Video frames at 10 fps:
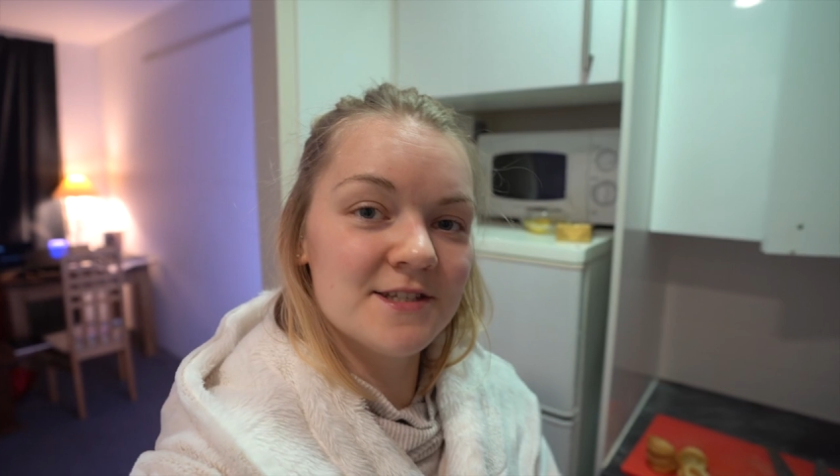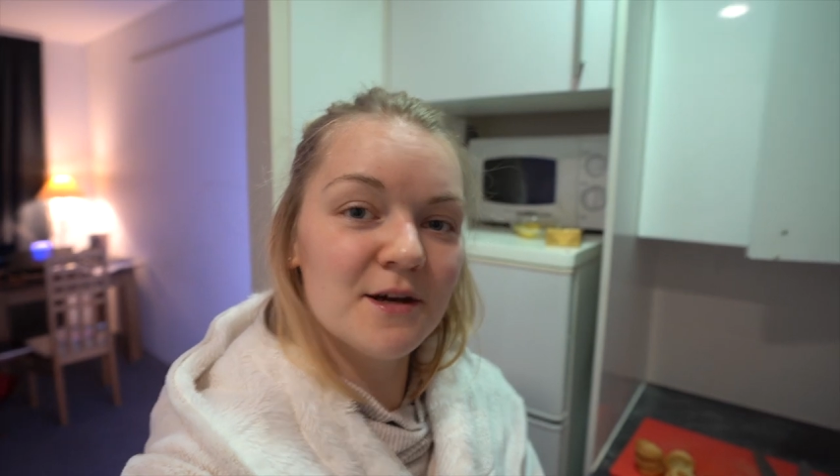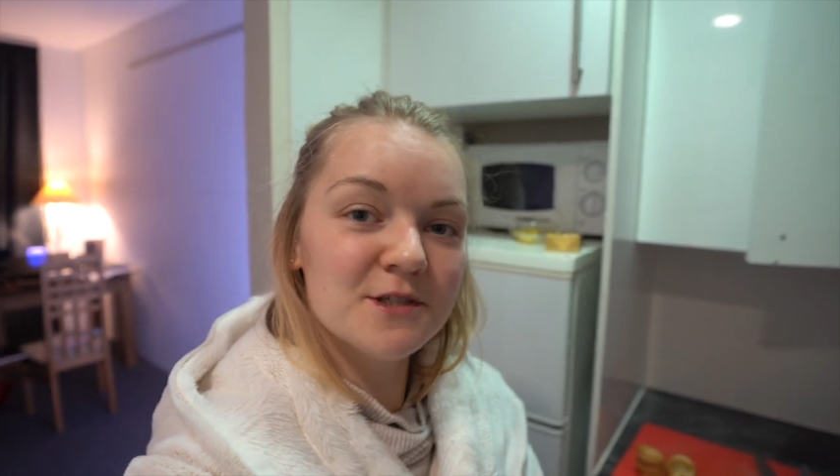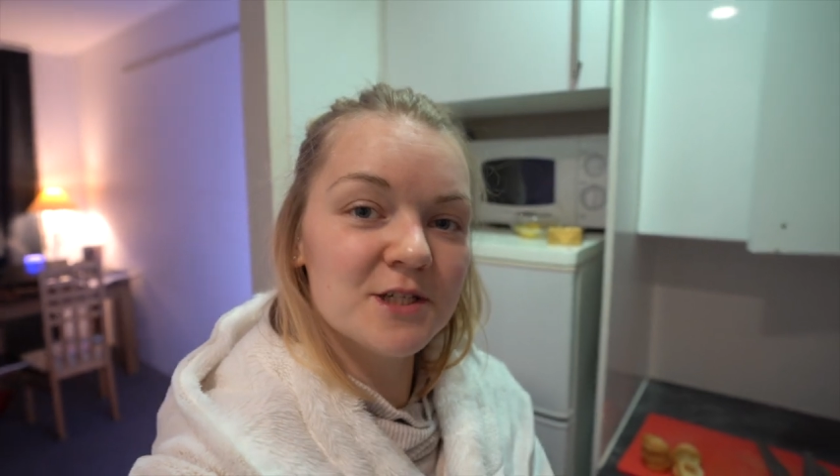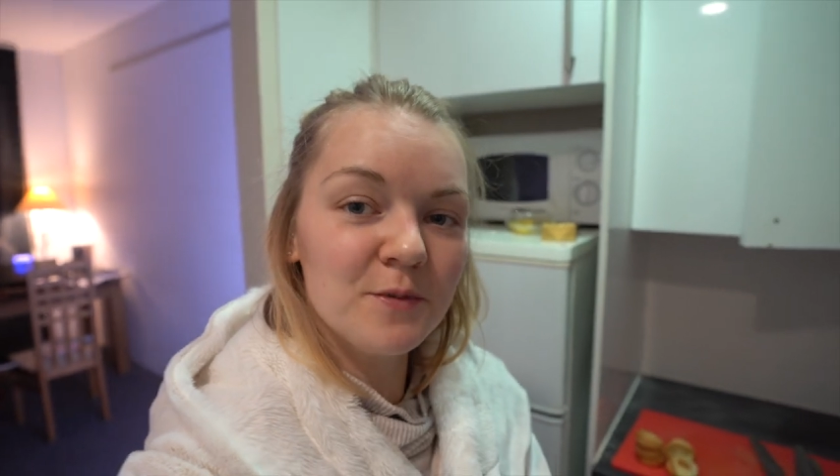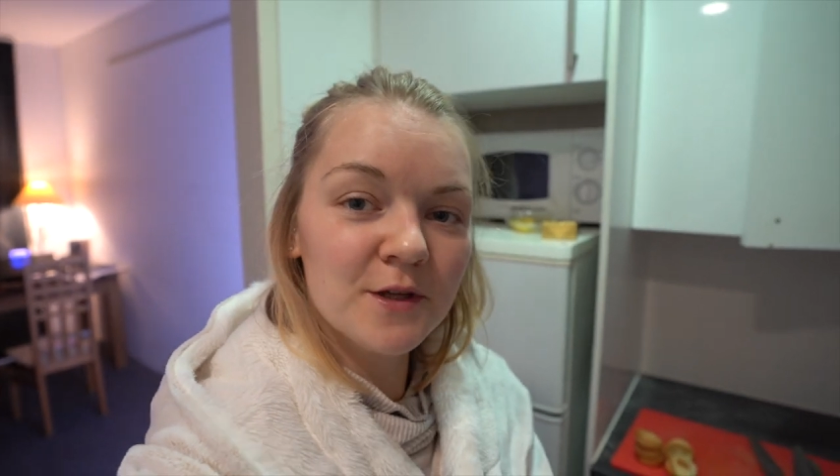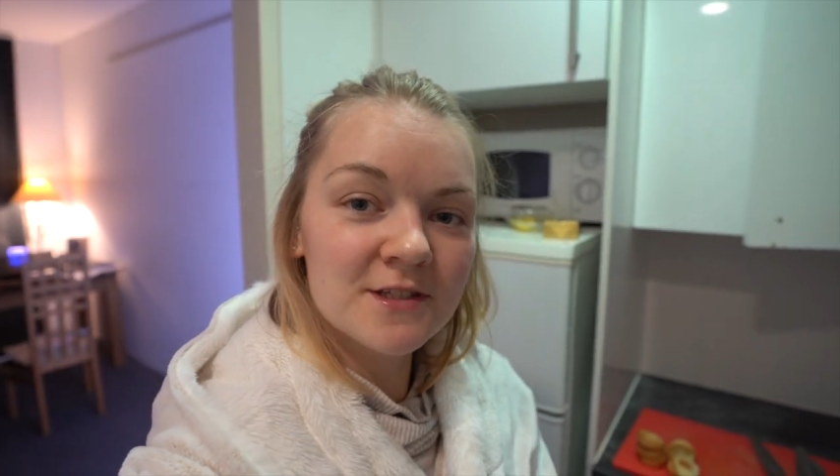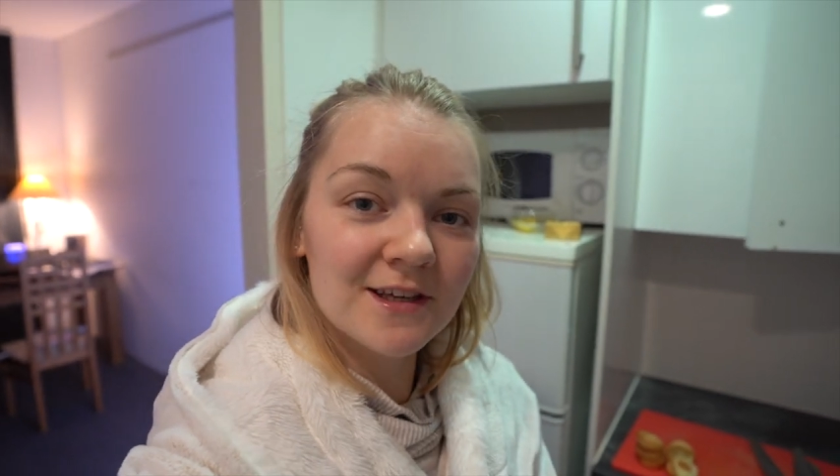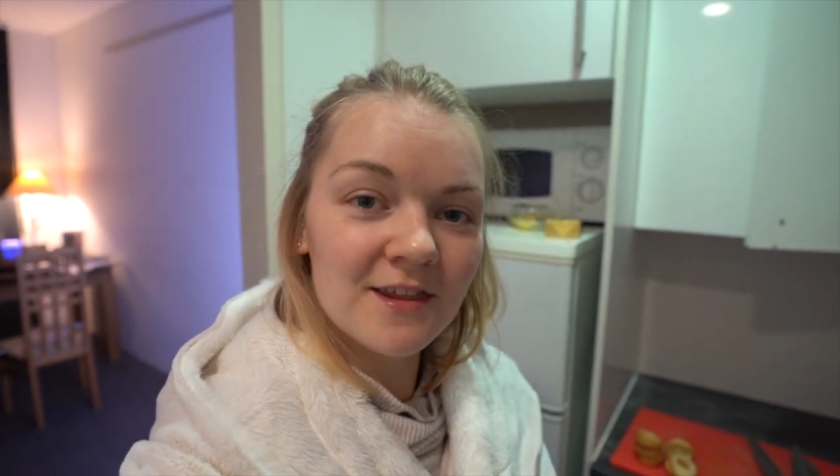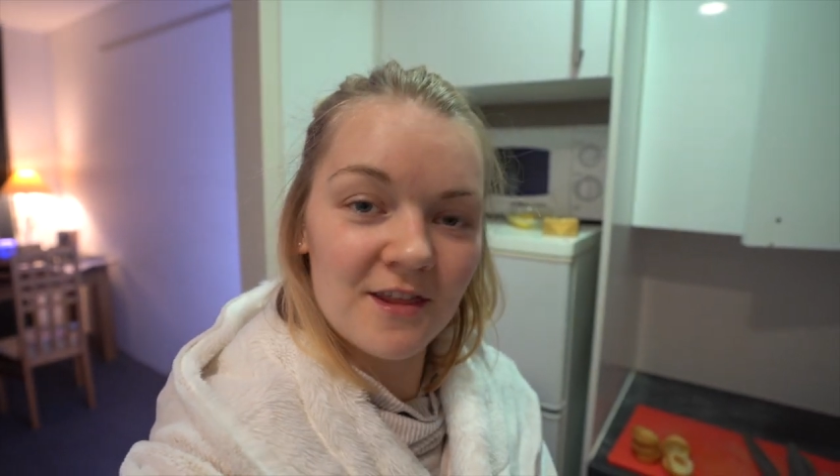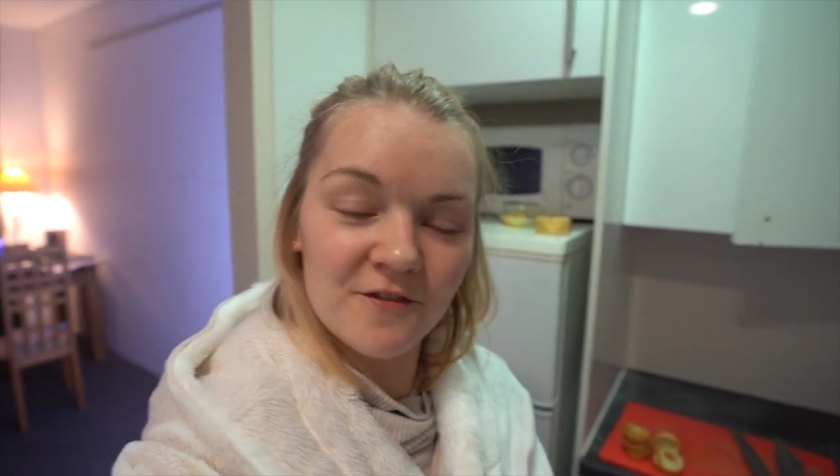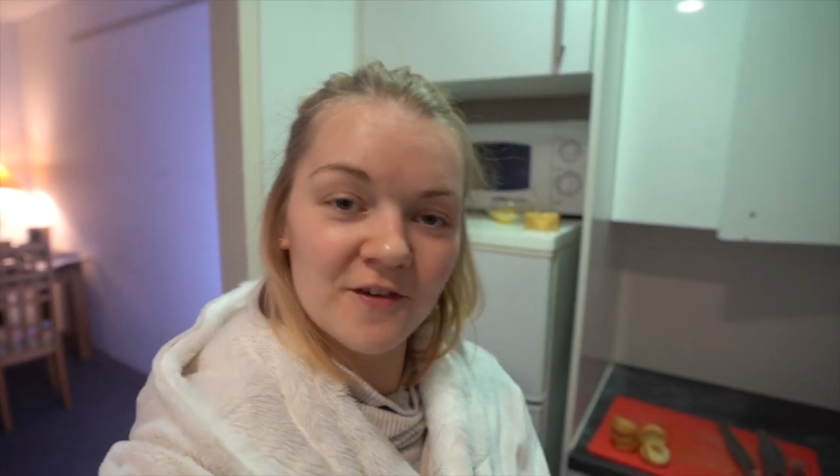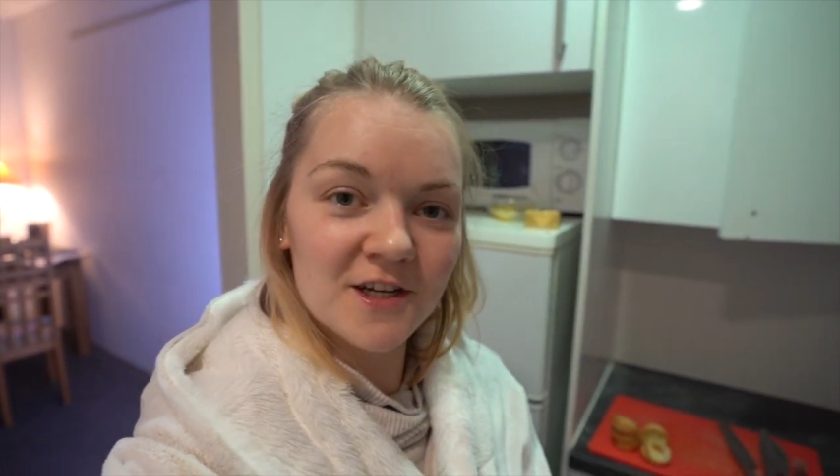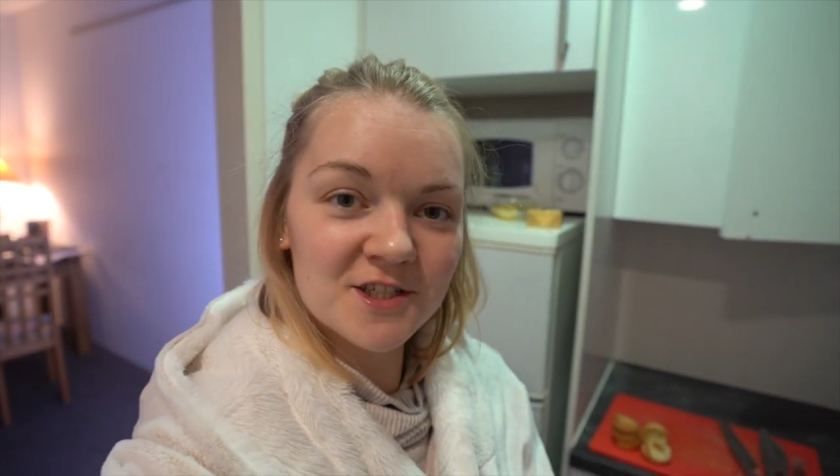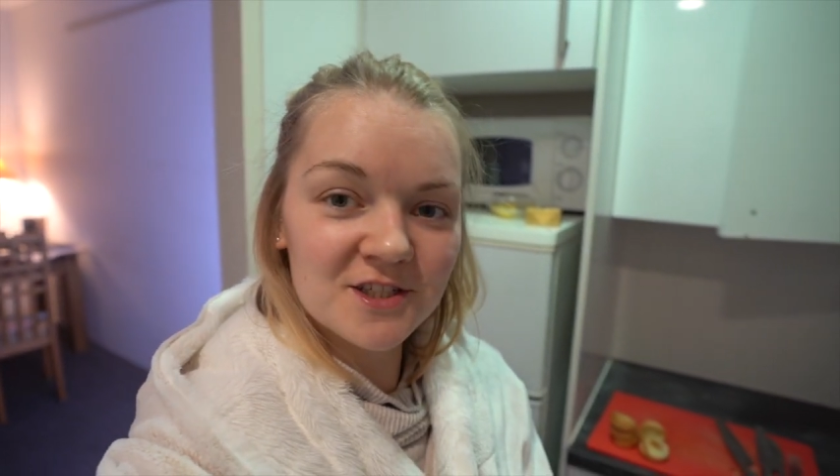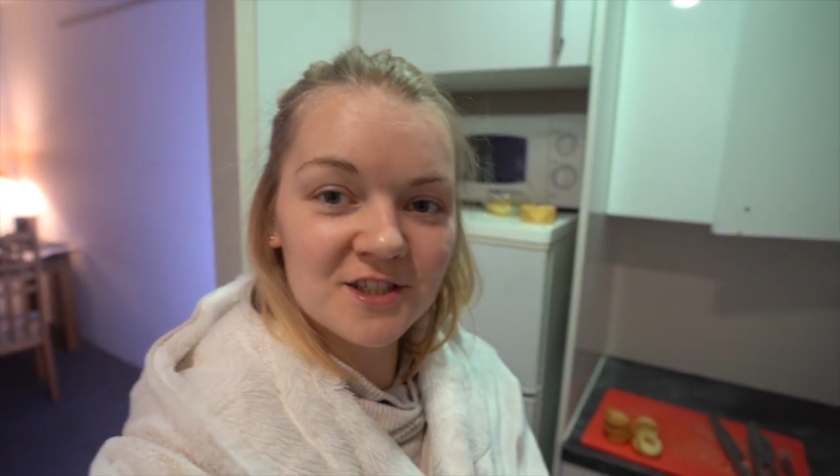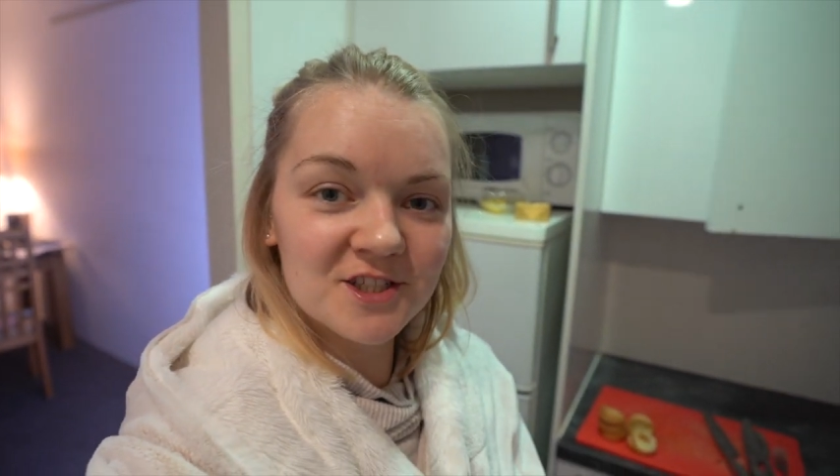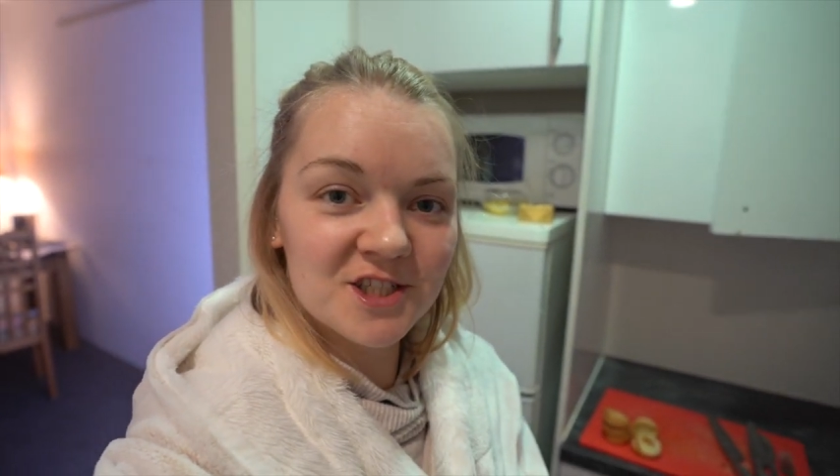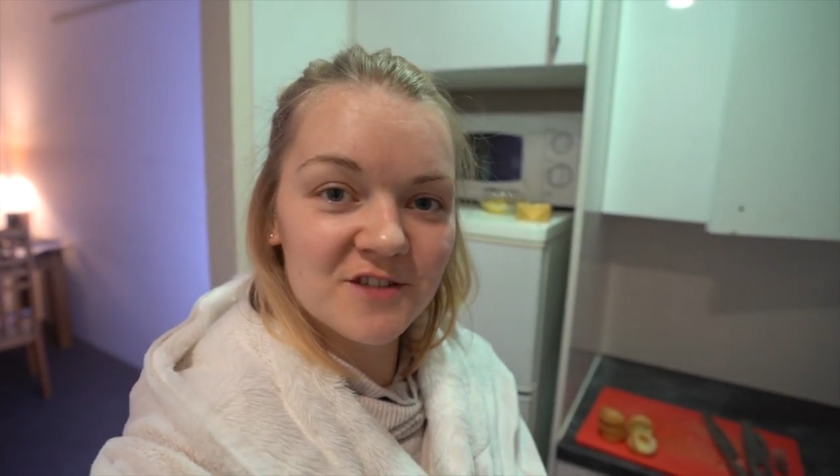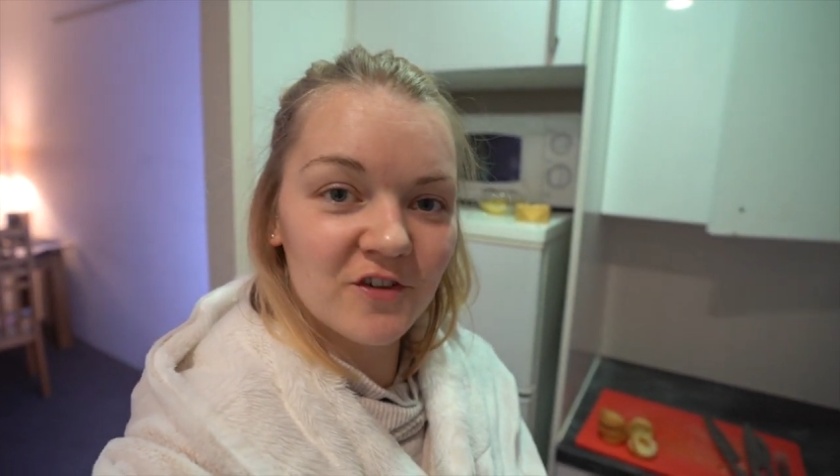So I'm just putting together the finishing
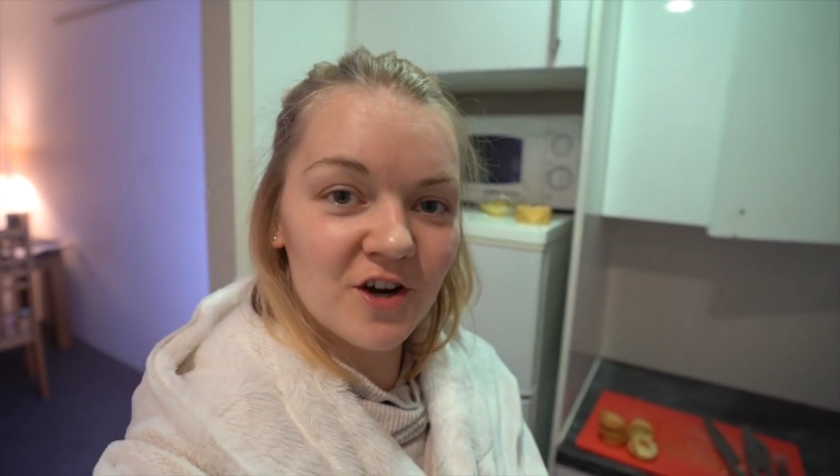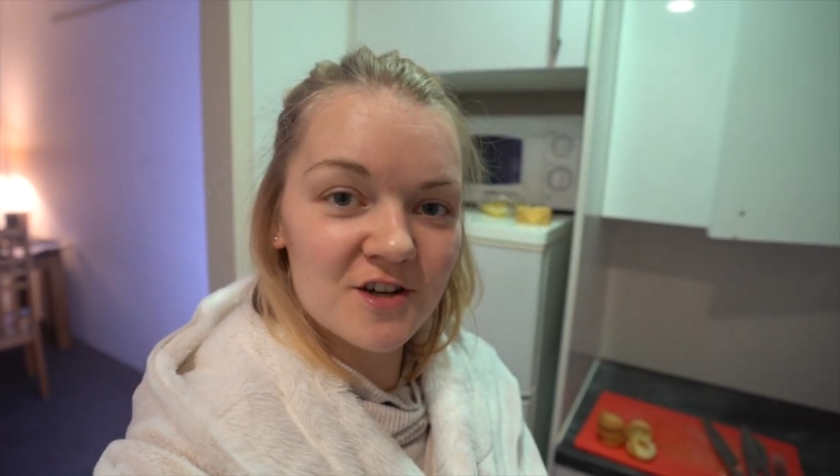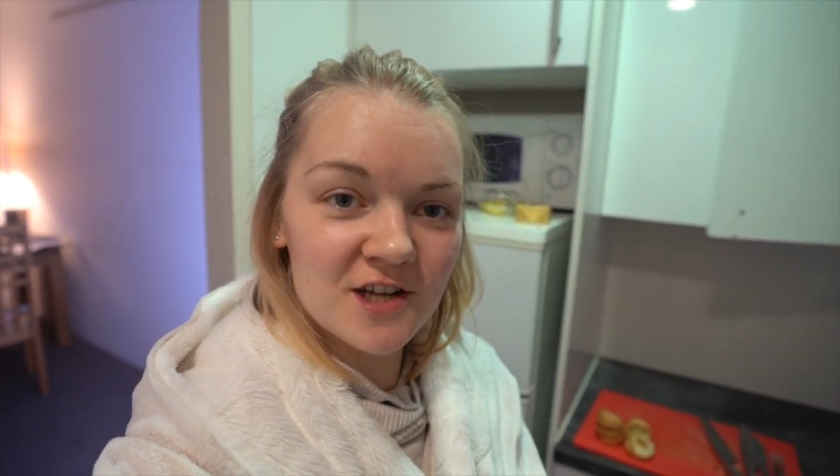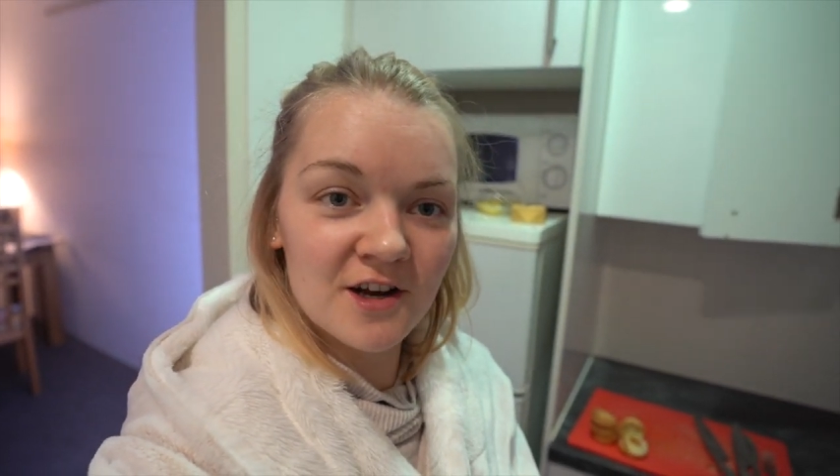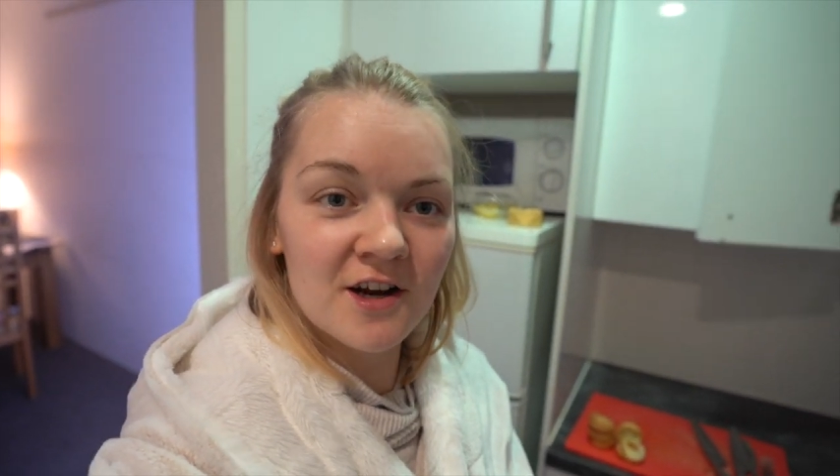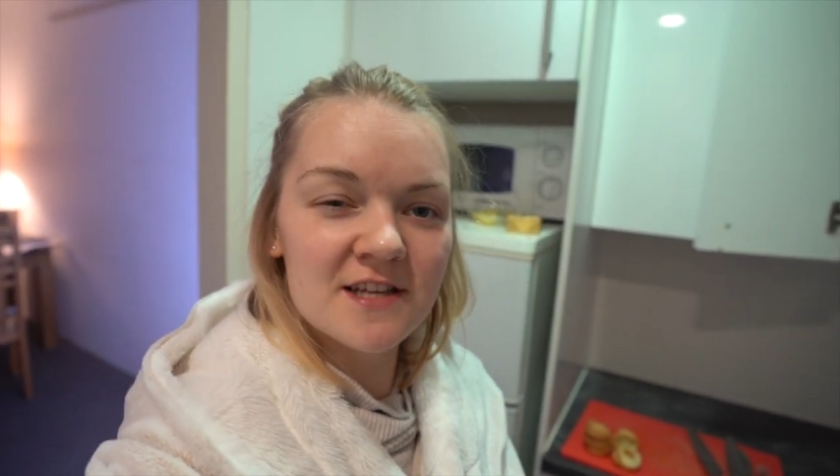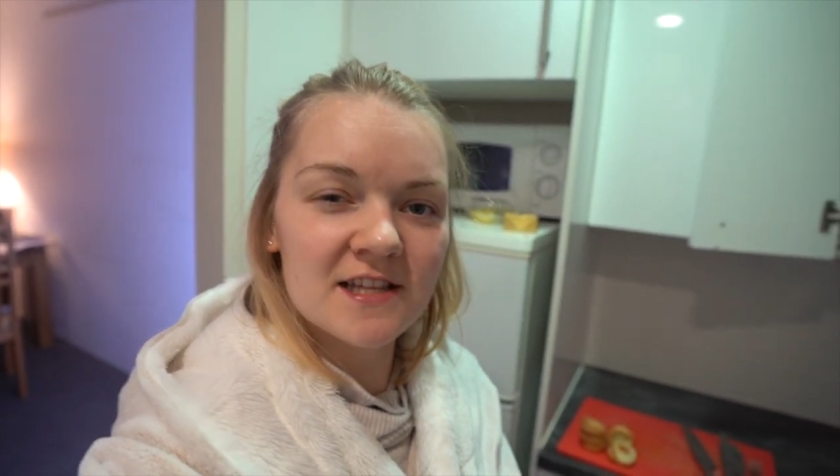touches for our dinner.